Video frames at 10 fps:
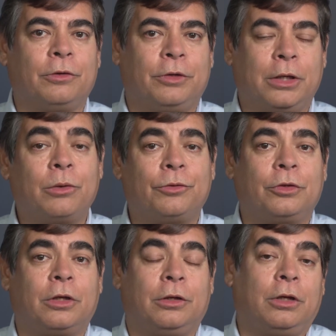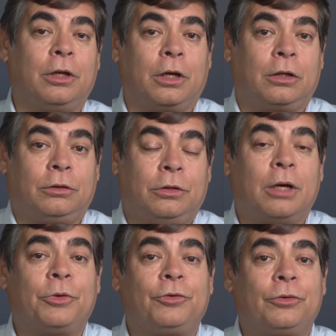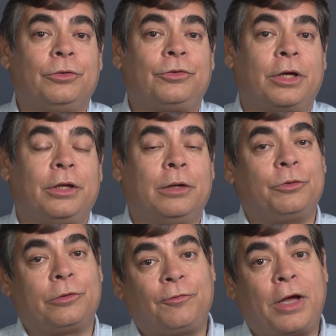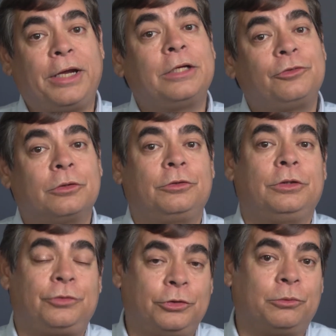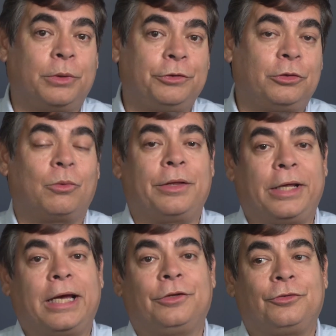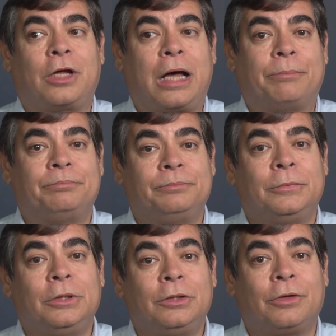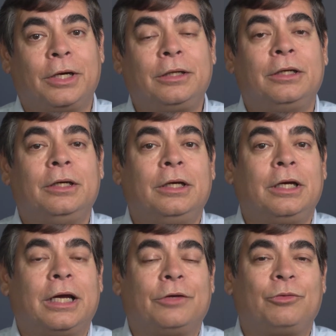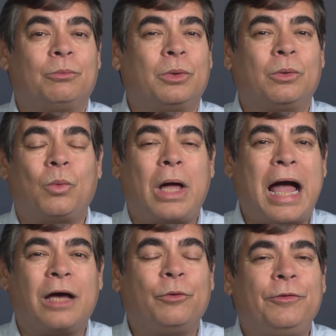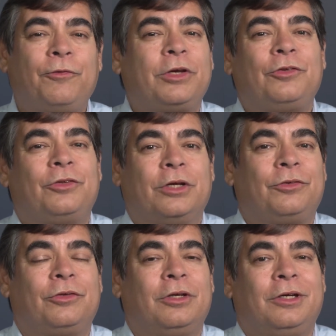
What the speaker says: there was a number of students who said it was a financial situation why they had to stop, right? And so, well, how do we fix this?